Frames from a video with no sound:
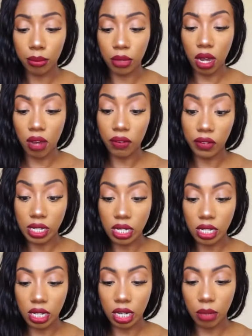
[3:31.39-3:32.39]

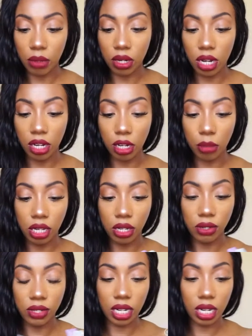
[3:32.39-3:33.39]
Obviously we're not gonna be
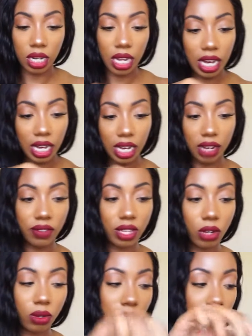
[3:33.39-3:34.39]
using any of
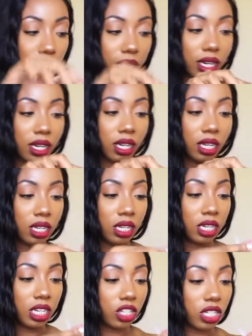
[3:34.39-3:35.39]
those, but
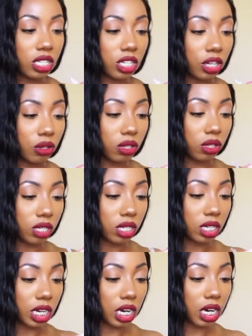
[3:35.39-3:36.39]
it's just a cute little
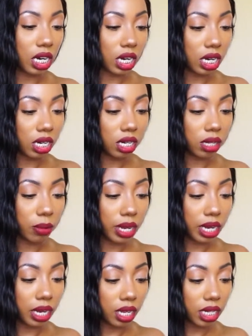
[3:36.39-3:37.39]
sticker.
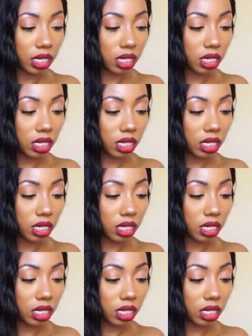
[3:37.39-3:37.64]
Why not?